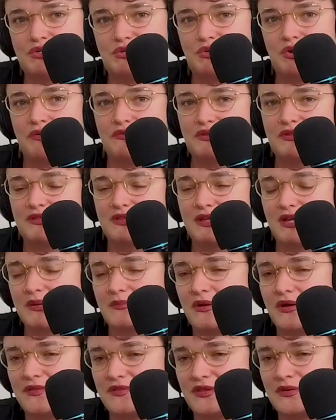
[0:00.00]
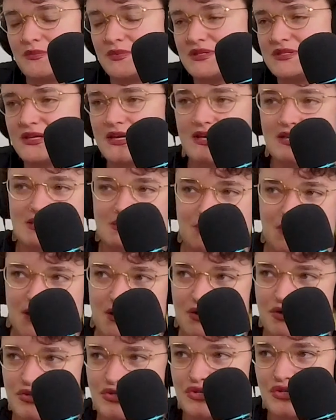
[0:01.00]
you often think about them as case
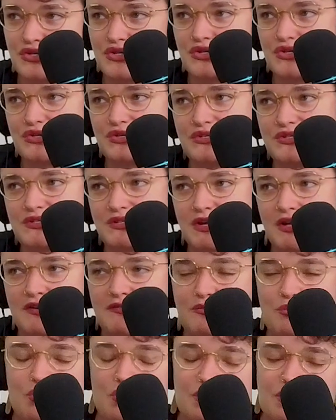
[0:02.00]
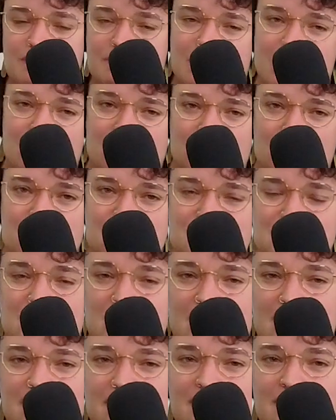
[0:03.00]
managers, kind of more on the micro
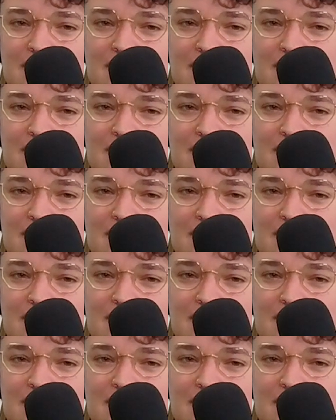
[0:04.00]
side.